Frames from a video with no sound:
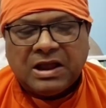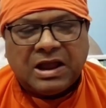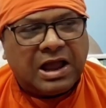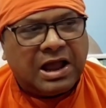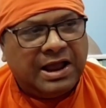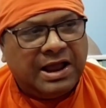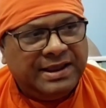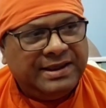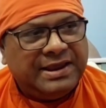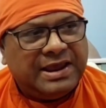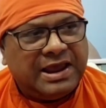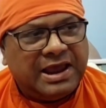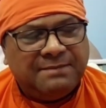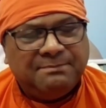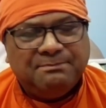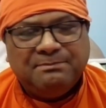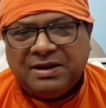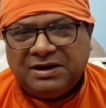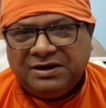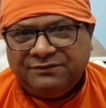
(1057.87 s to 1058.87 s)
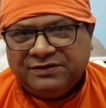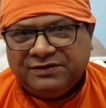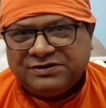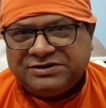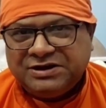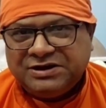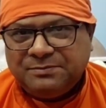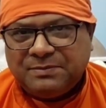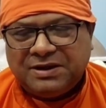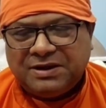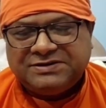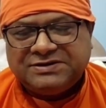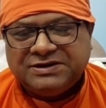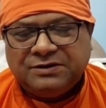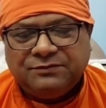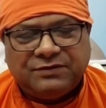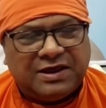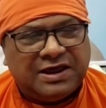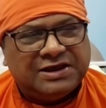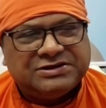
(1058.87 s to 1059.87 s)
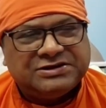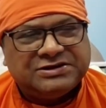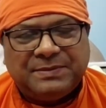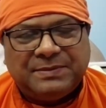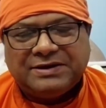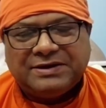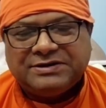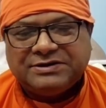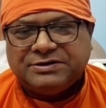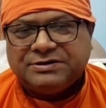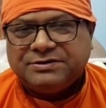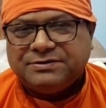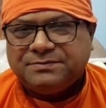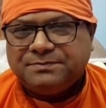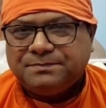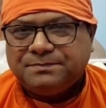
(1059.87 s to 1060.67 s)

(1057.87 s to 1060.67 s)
I am manifesting myself as matter.